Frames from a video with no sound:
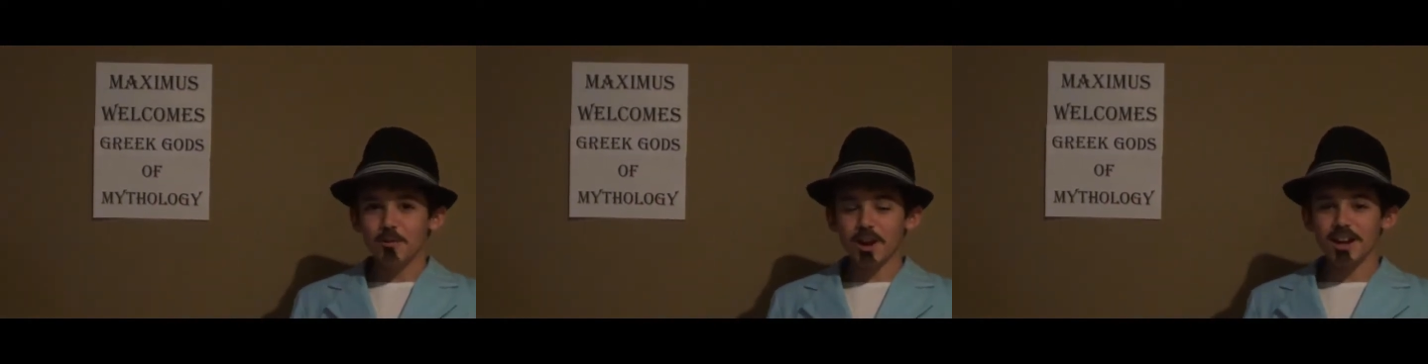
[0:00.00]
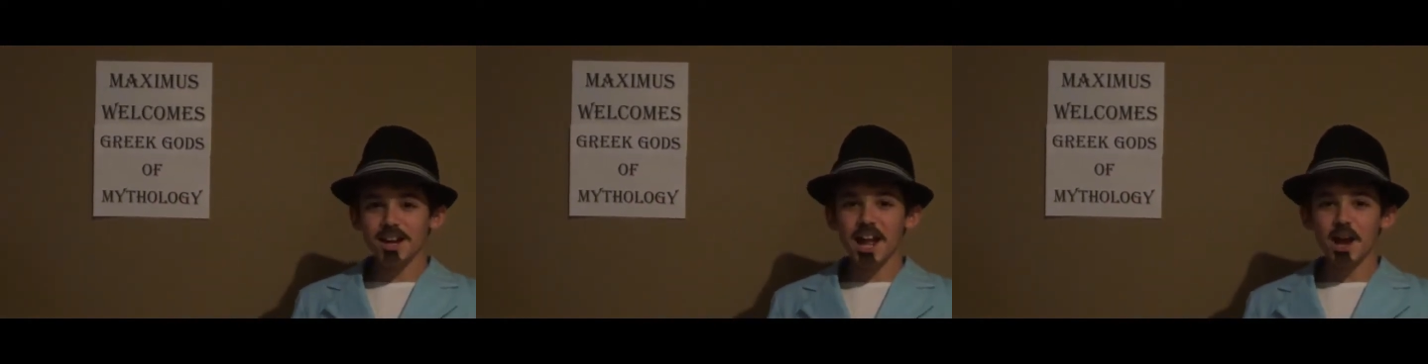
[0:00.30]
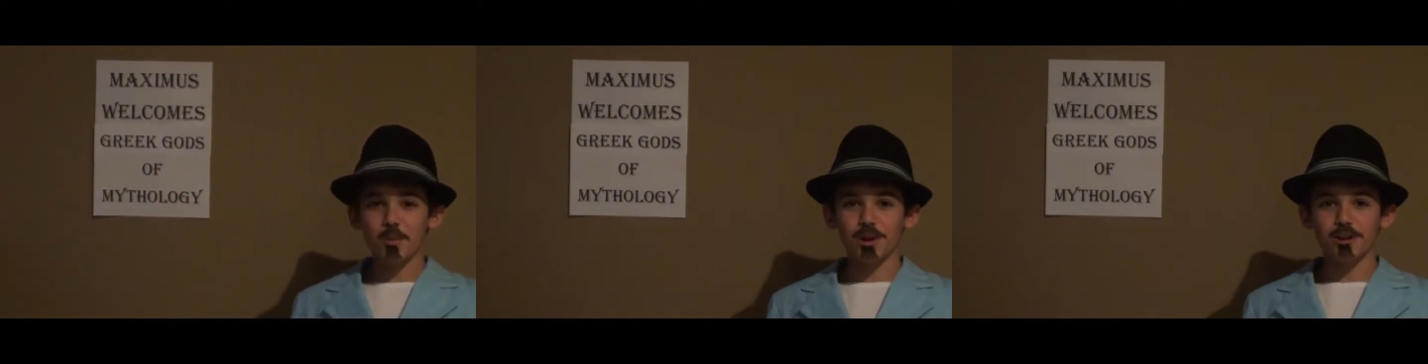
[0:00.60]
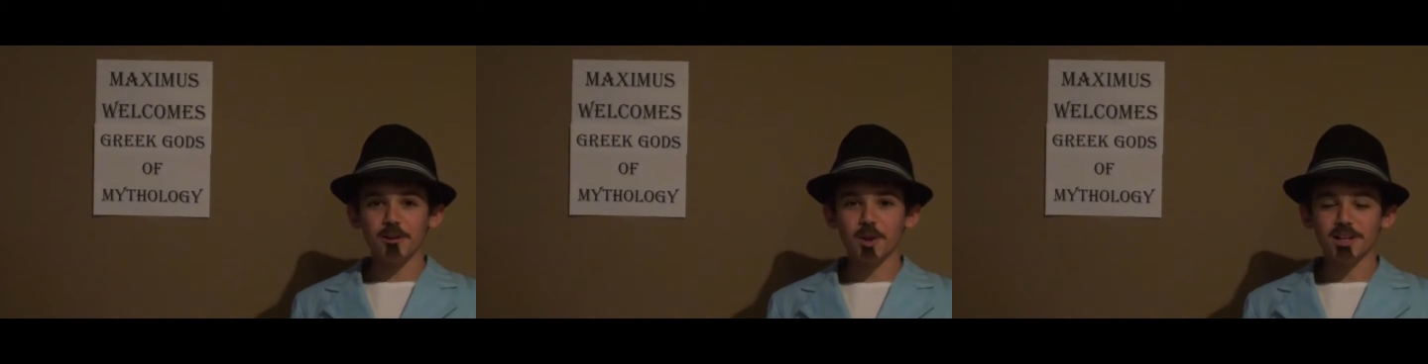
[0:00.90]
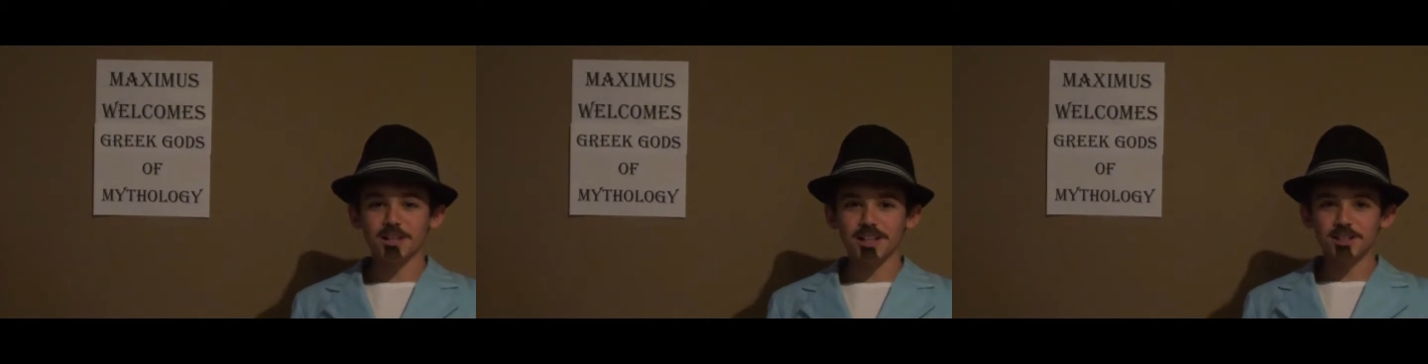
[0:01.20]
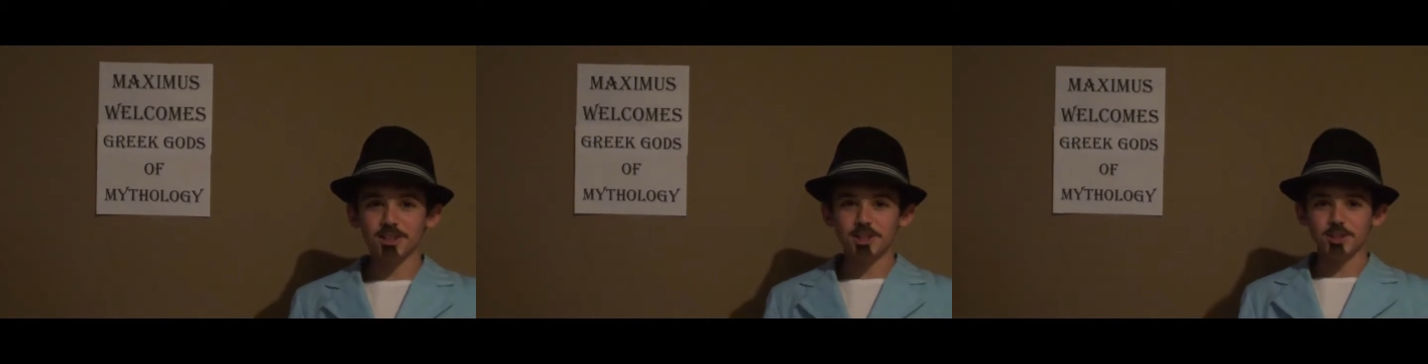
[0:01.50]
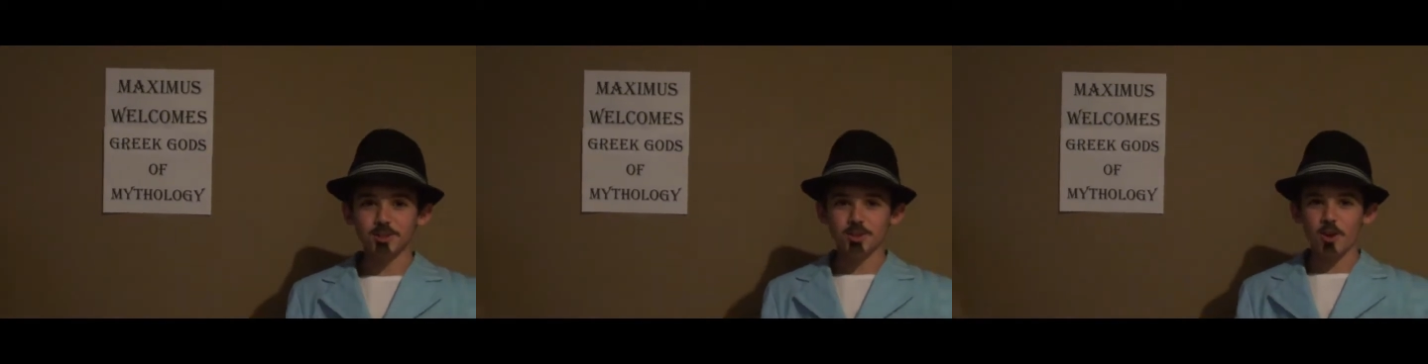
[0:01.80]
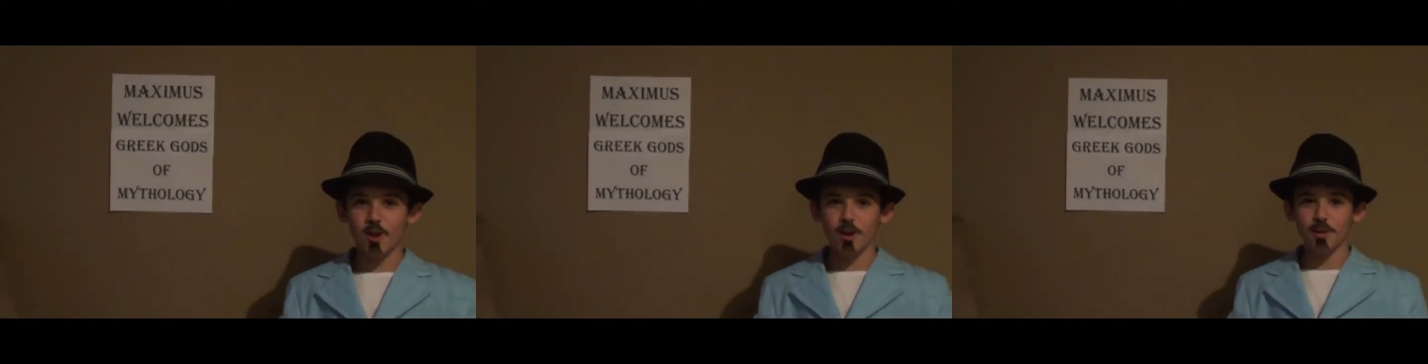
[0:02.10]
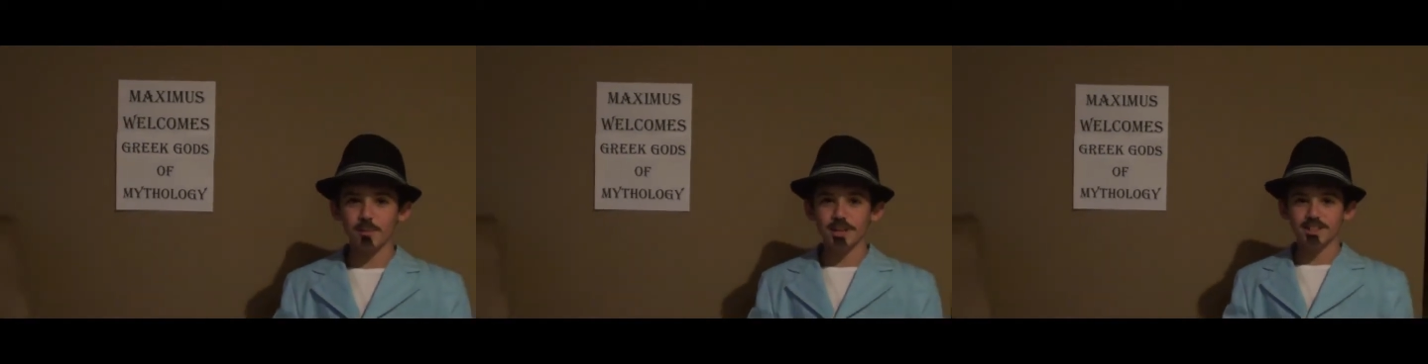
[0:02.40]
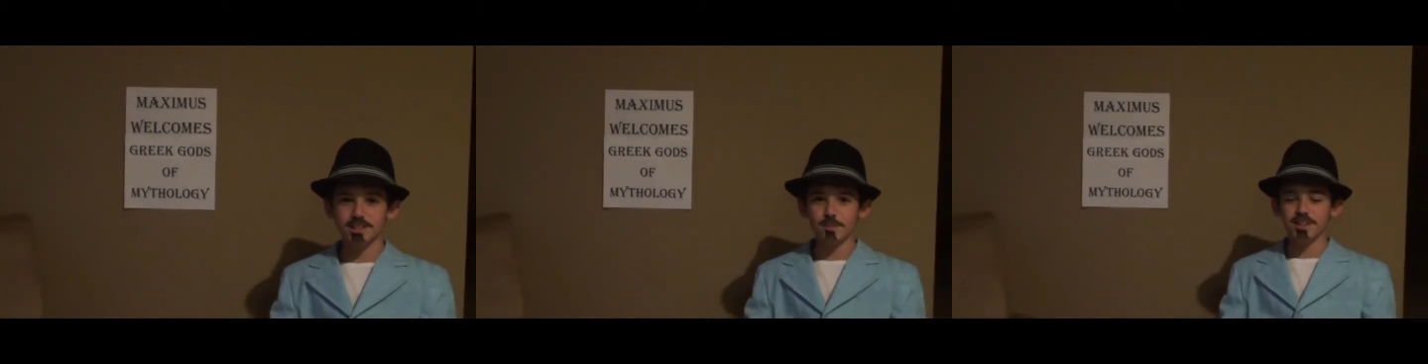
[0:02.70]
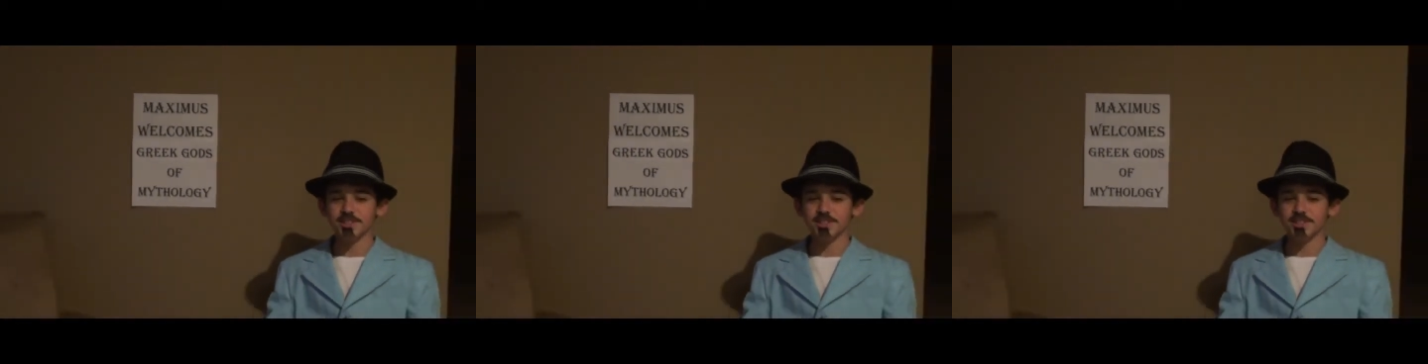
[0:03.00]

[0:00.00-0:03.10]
Right now we are going to introduce Hermes, the